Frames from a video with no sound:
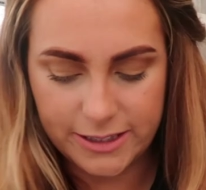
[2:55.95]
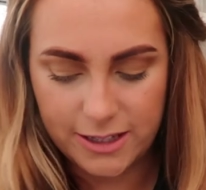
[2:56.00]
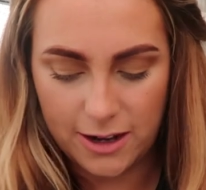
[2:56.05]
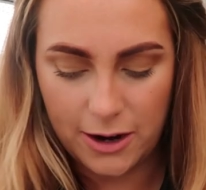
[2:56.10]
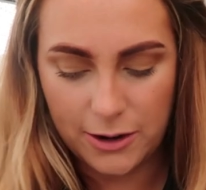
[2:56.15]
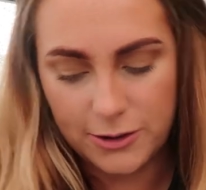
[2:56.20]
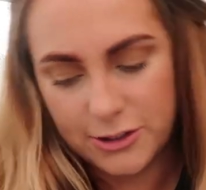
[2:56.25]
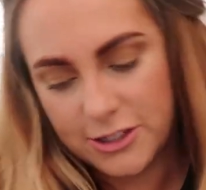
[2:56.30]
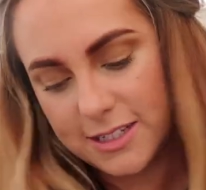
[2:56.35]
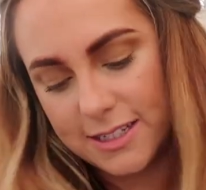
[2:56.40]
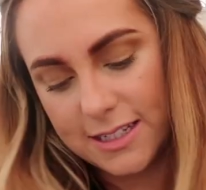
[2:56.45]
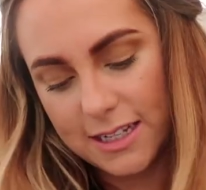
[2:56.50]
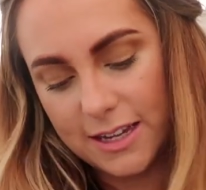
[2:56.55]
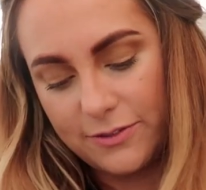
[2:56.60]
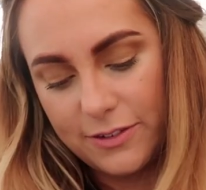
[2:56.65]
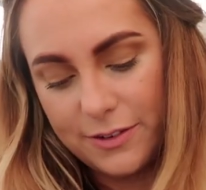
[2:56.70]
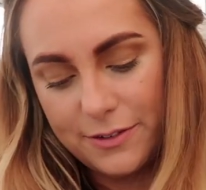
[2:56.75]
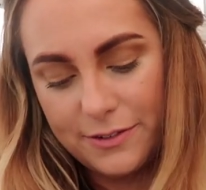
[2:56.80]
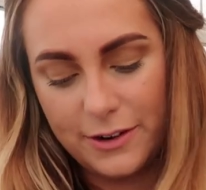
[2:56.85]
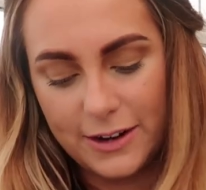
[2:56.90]
So just to
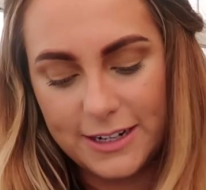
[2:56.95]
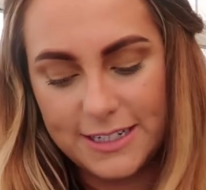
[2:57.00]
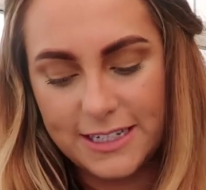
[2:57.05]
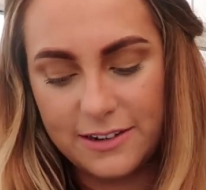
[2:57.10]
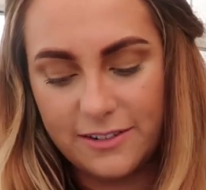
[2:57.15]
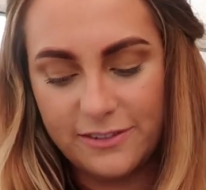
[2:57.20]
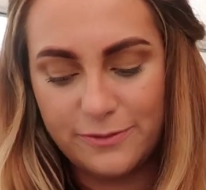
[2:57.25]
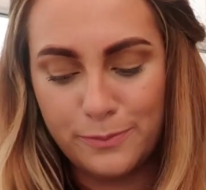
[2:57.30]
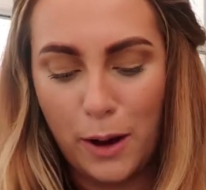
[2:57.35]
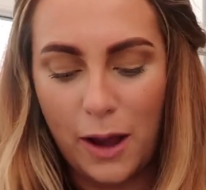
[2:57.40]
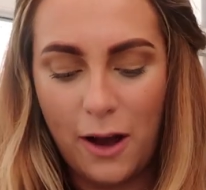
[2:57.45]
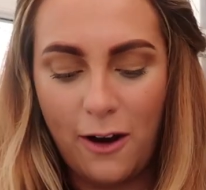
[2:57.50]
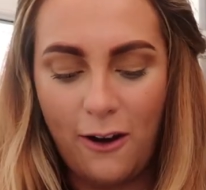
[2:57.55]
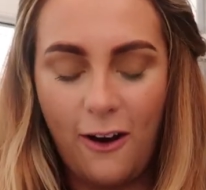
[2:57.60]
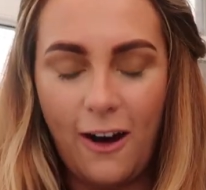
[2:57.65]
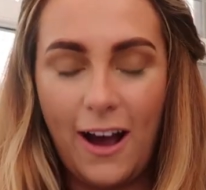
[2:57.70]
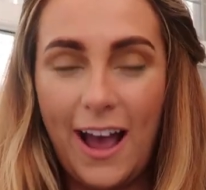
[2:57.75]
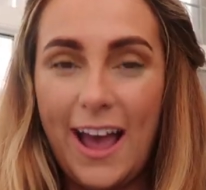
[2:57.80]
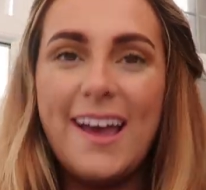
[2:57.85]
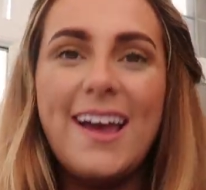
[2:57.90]
give you an idea of my
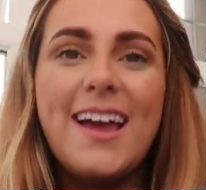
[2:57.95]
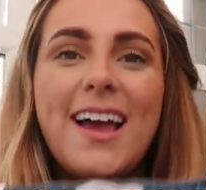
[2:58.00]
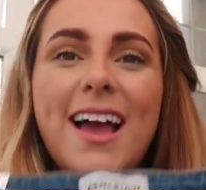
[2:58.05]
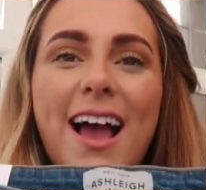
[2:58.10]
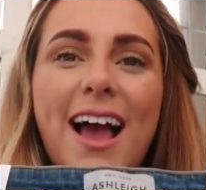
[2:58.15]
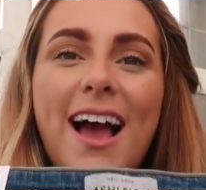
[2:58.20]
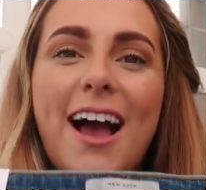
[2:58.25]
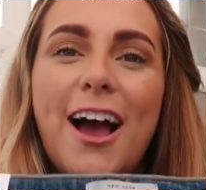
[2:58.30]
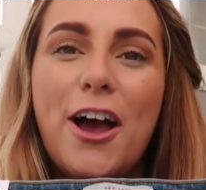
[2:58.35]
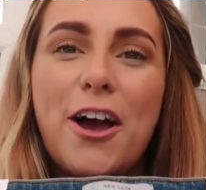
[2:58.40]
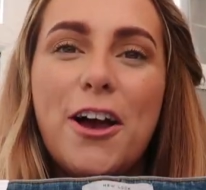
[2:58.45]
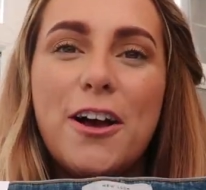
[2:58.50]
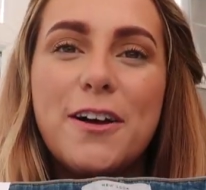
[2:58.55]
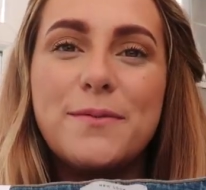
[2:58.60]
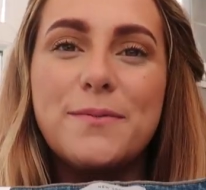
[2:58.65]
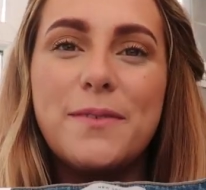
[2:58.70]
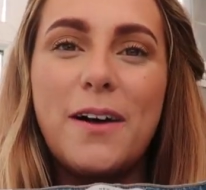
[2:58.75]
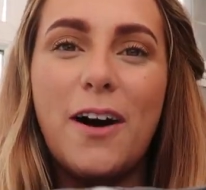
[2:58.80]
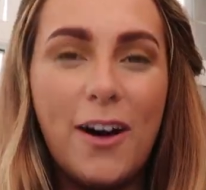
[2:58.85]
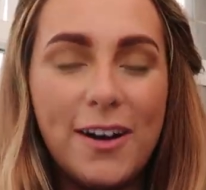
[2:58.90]
height,
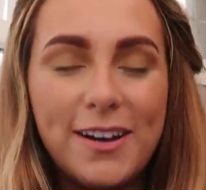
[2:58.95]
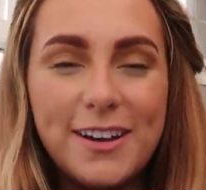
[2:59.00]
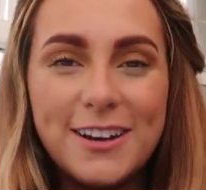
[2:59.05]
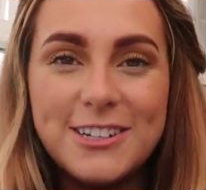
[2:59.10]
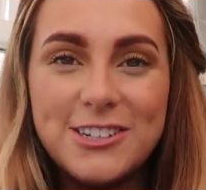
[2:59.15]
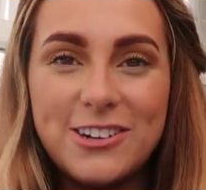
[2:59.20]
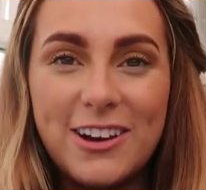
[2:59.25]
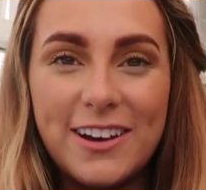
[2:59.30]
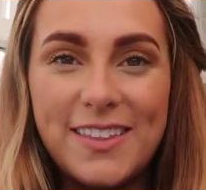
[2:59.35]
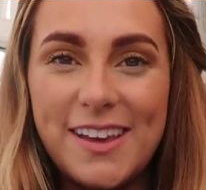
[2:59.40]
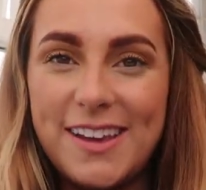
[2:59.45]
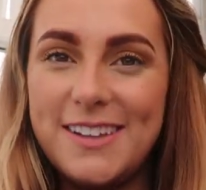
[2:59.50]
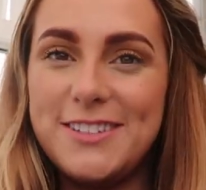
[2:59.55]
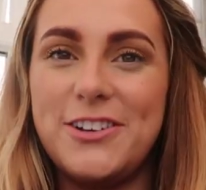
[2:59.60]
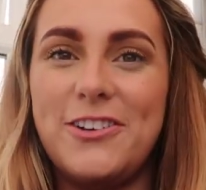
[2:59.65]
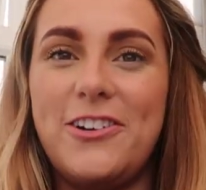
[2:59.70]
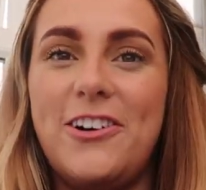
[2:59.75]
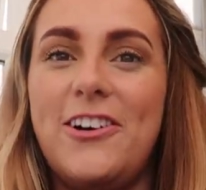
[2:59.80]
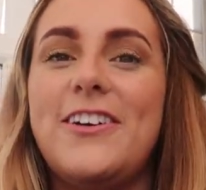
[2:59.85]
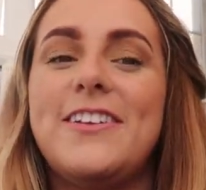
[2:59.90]
I'm gonna try
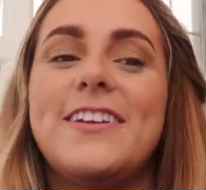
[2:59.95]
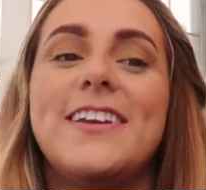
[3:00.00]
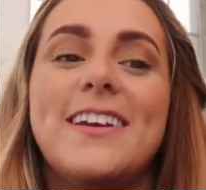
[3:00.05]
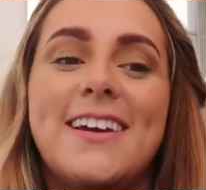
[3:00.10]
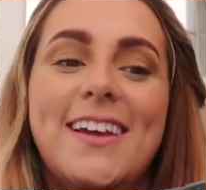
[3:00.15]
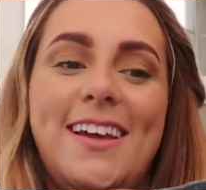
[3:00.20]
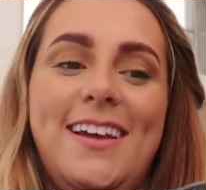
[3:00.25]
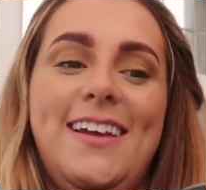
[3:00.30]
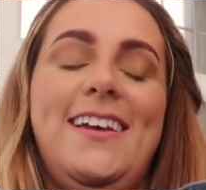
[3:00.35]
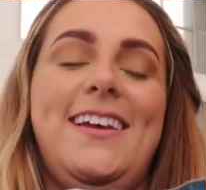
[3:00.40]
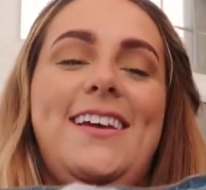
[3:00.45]
these on.